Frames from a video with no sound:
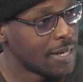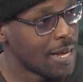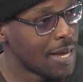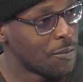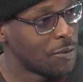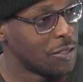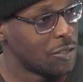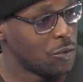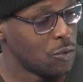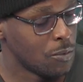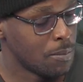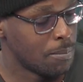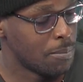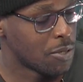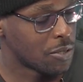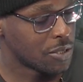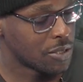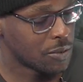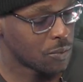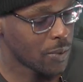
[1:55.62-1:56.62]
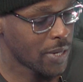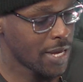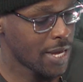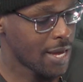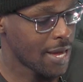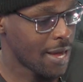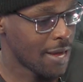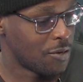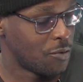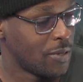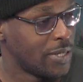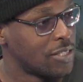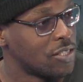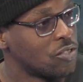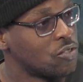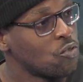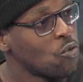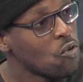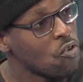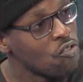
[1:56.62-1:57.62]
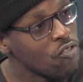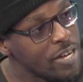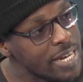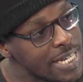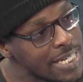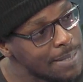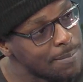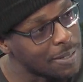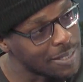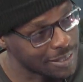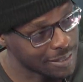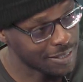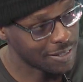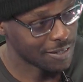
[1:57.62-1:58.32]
I want to do books where I'm doing stories, but